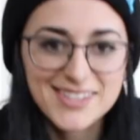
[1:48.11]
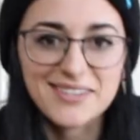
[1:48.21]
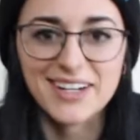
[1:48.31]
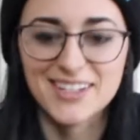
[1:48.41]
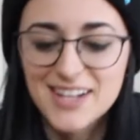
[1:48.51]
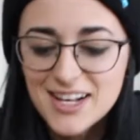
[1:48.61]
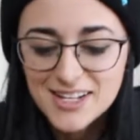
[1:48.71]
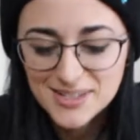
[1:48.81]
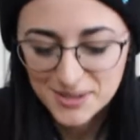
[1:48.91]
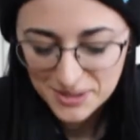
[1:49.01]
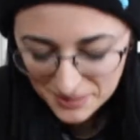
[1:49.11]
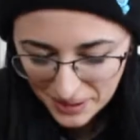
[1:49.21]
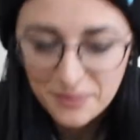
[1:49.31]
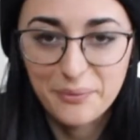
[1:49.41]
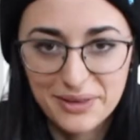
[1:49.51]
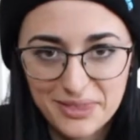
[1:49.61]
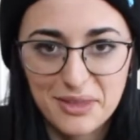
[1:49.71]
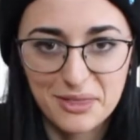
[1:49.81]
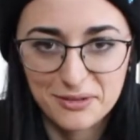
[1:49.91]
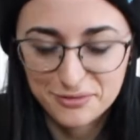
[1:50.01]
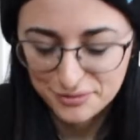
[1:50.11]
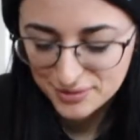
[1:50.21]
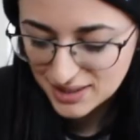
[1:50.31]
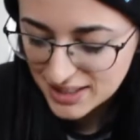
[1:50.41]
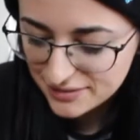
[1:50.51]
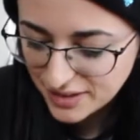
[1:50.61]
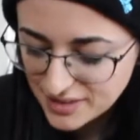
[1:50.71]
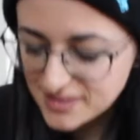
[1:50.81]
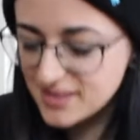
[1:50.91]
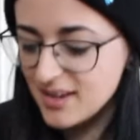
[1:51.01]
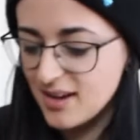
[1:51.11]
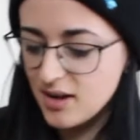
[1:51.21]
sit right here. So here we are with the flavors.